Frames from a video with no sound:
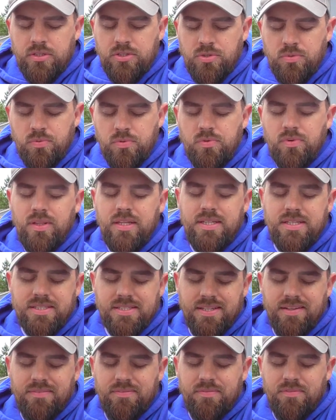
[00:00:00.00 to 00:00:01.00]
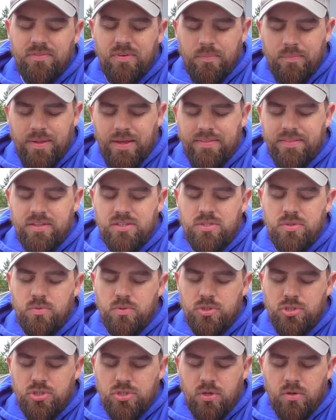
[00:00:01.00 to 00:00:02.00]
release them from that, that you
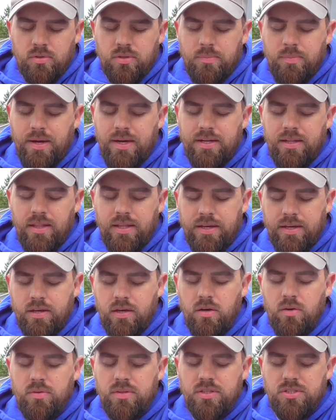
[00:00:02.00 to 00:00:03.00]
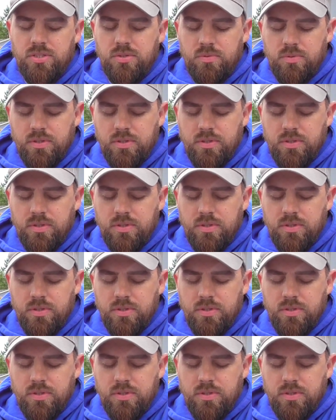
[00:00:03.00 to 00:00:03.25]
would show them how to let go, that you